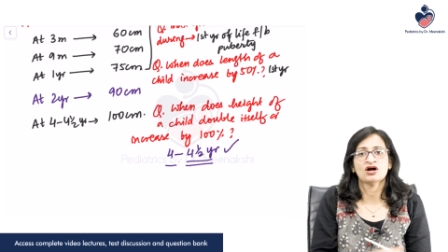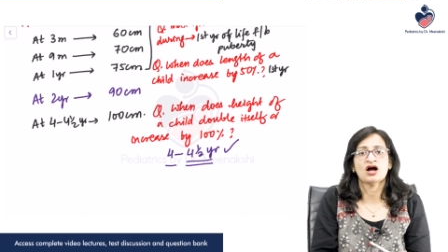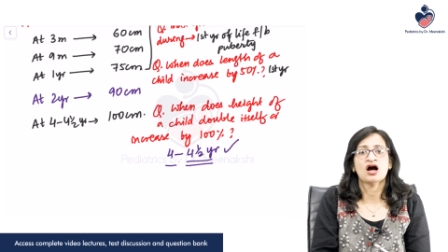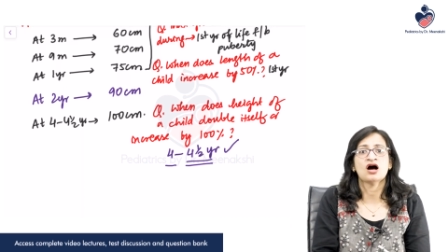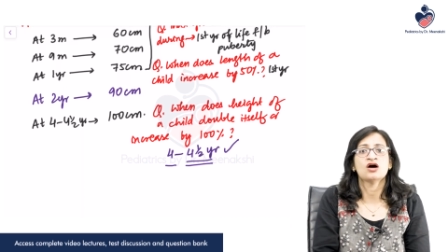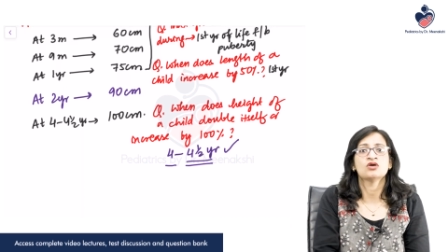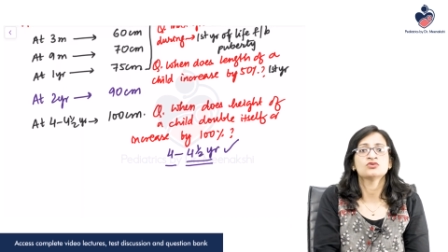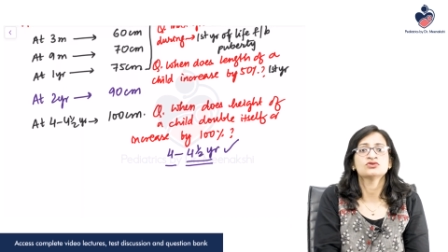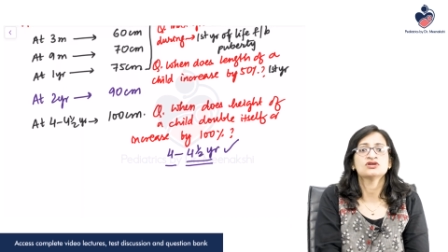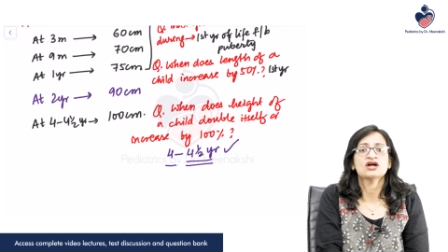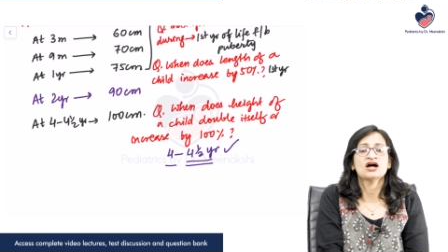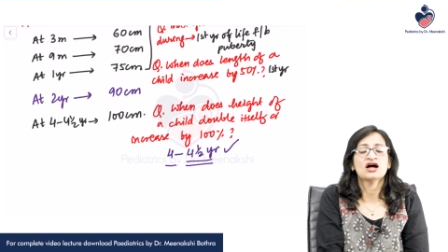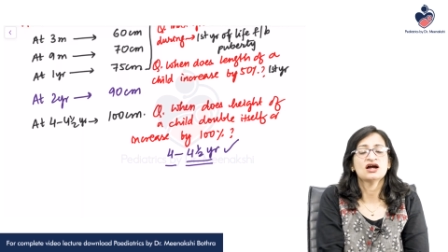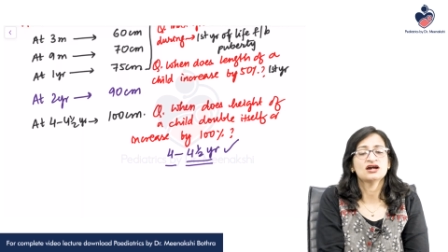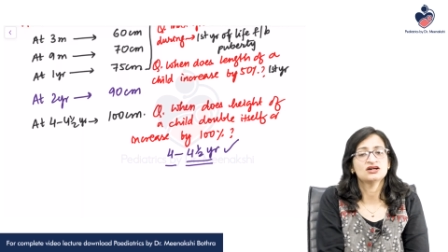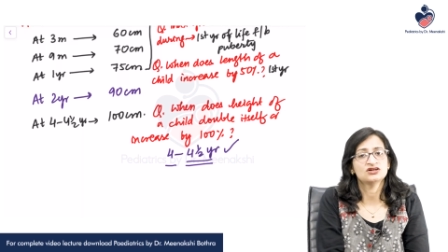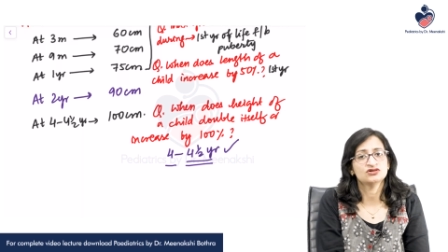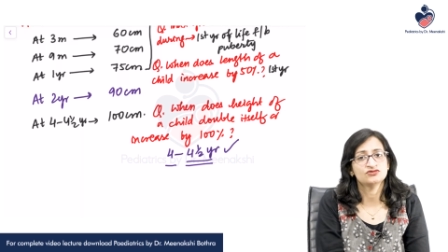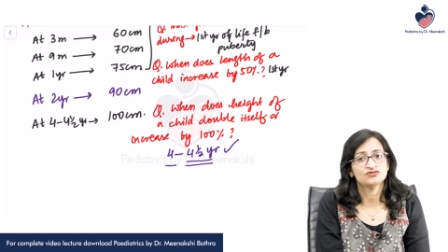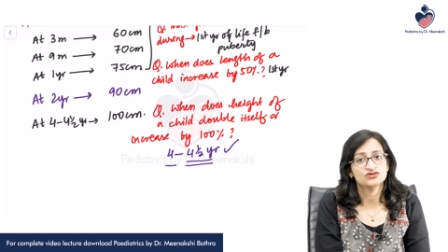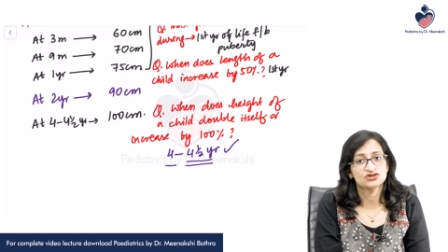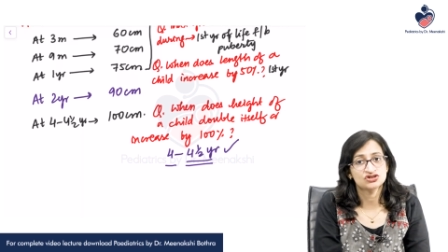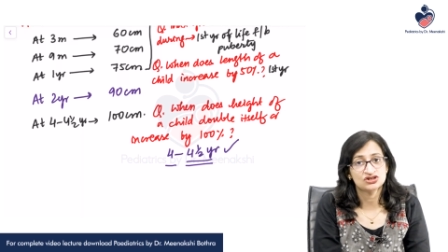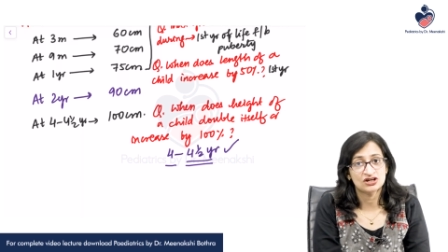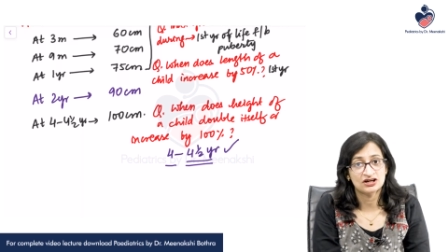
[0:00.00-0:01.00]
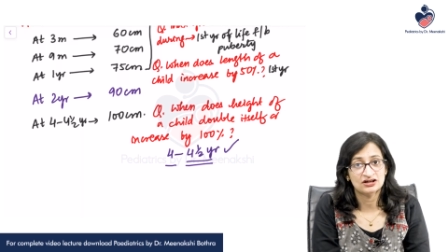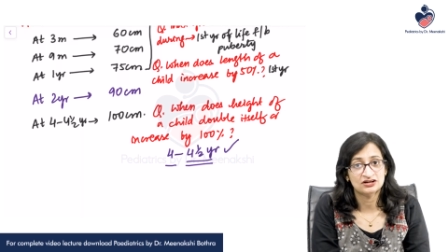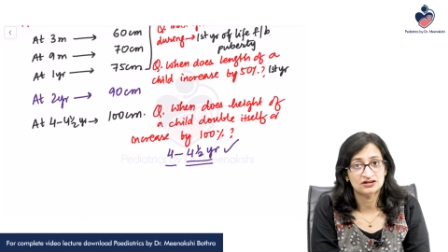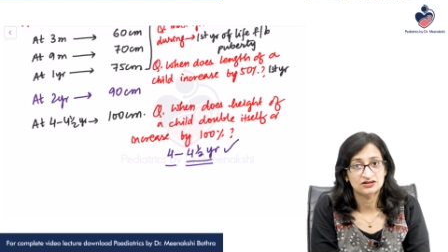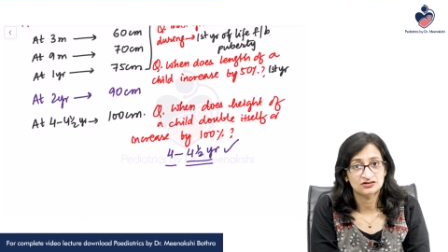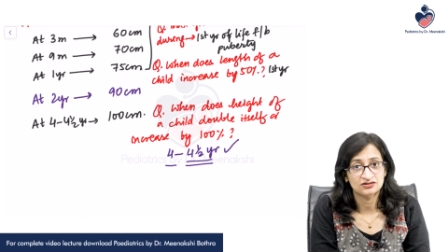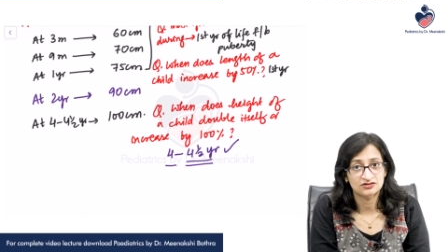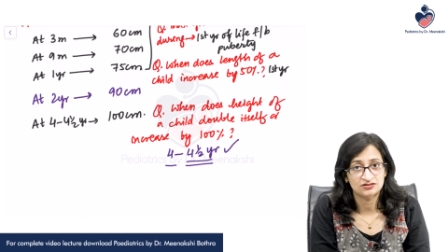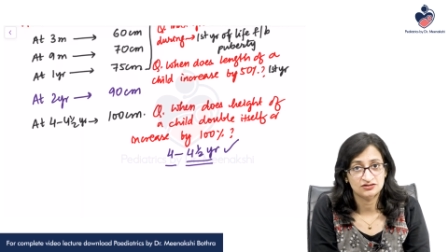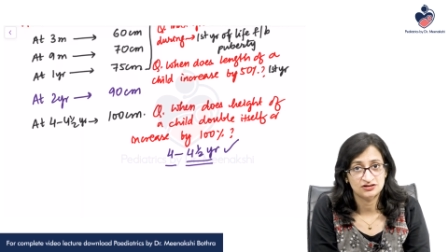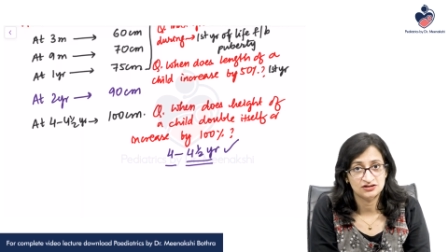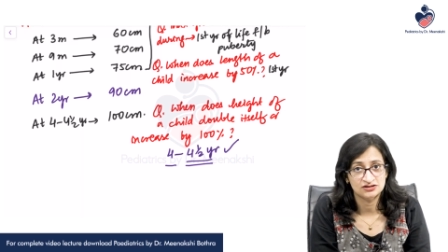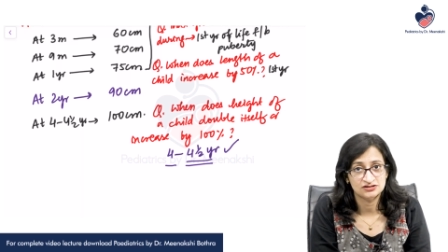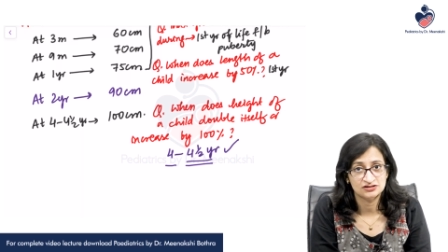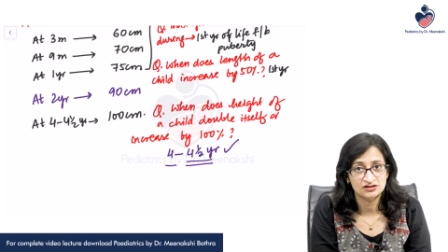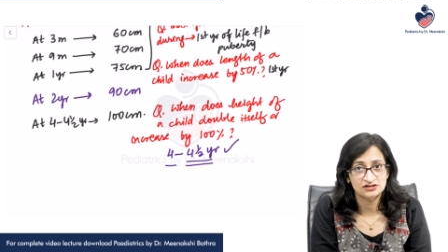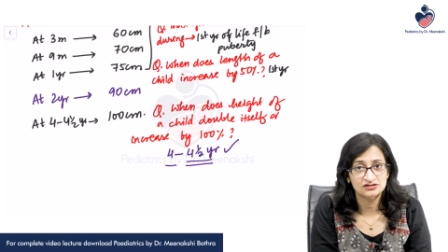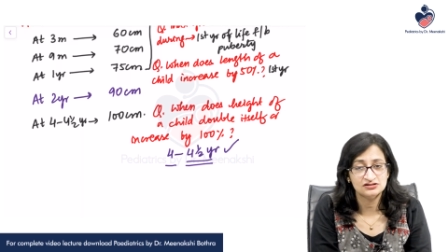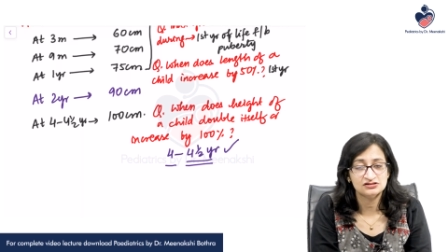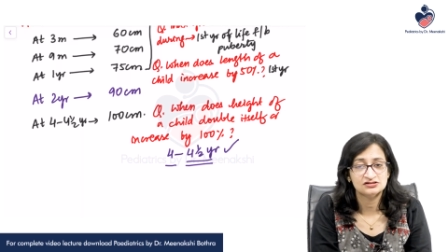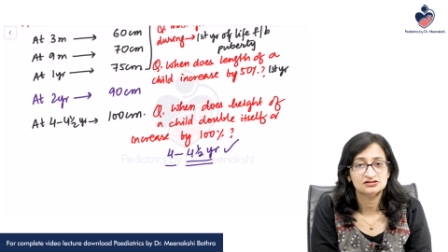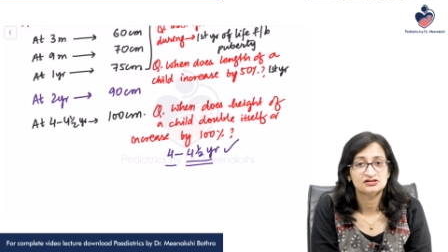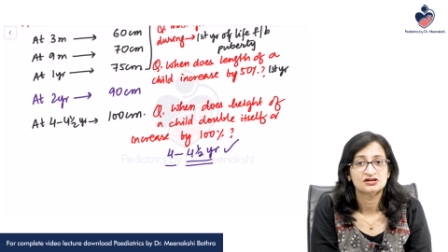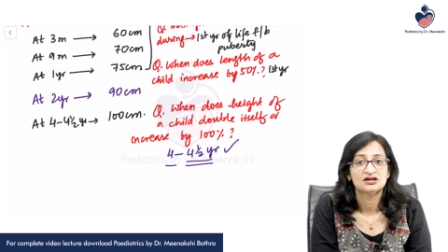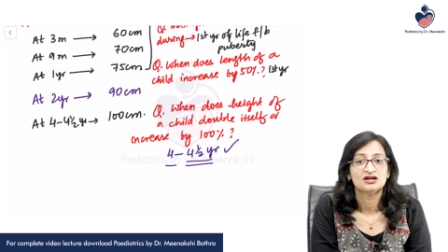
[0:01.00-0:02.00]
how the height of a child
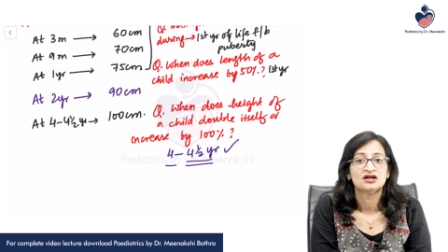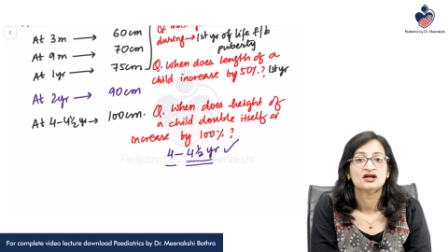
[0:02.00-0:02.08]
increases.